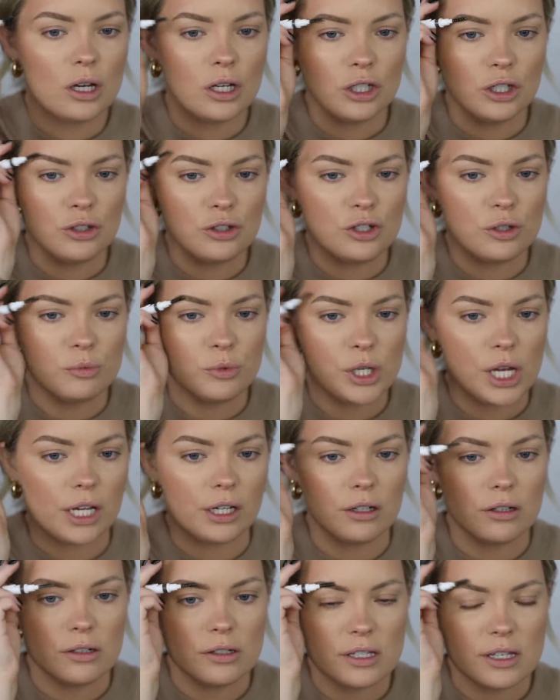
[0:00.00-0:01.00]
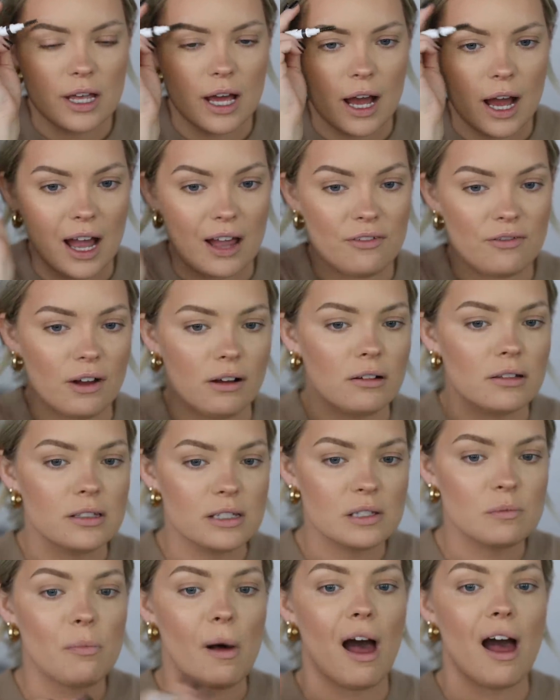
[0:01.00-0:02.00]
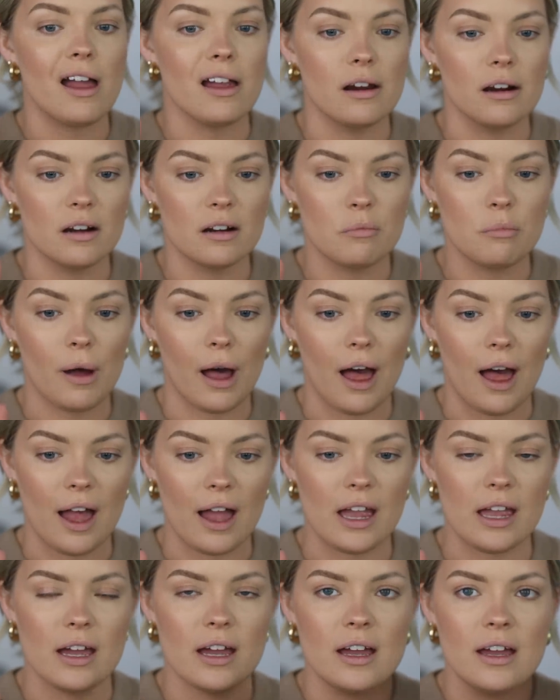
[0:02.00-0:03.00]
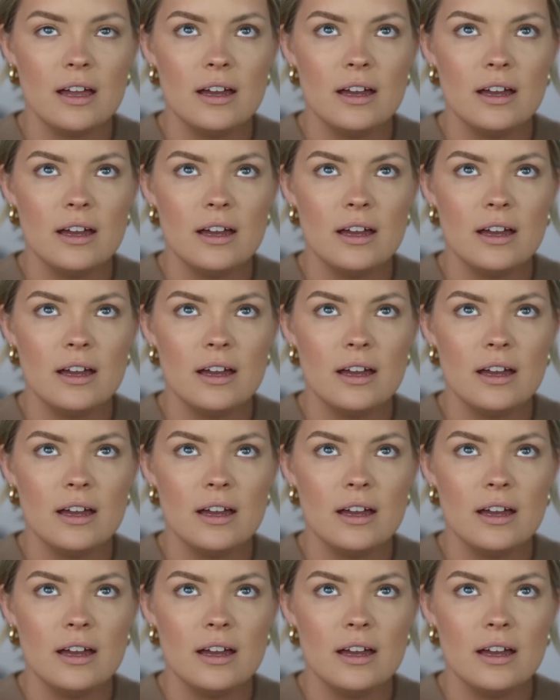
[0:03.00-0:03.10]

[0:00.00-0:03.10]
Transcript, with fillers: YouTube channels that I felt inspired by